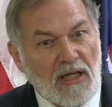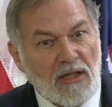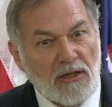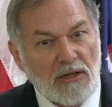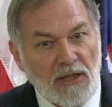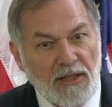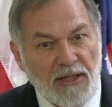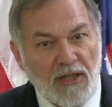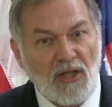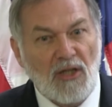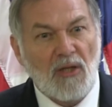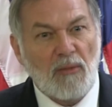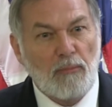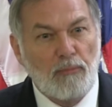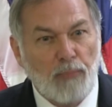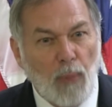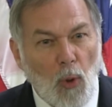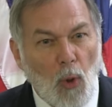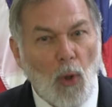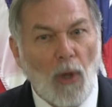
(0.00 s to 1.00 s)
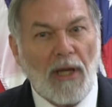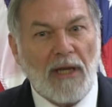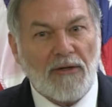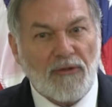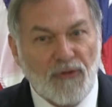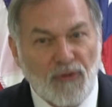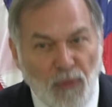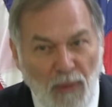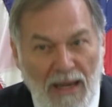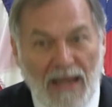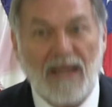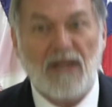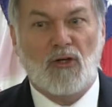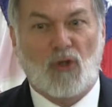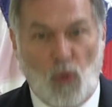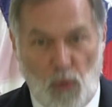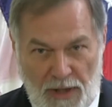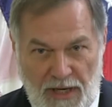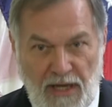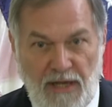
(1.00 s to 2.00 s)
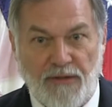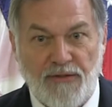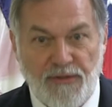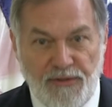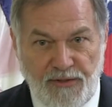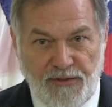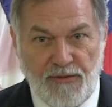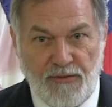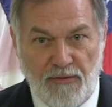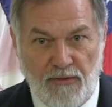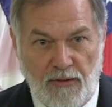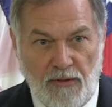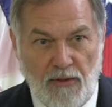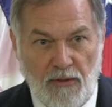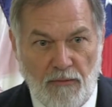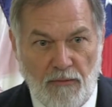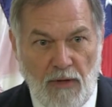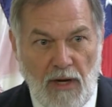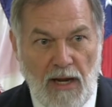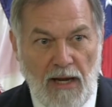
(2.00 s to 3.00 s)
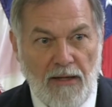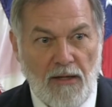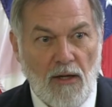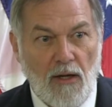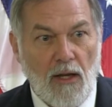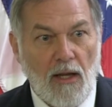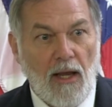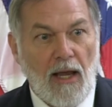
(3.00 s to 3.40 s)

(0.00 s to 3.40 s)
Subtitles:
little boy drag queens, right?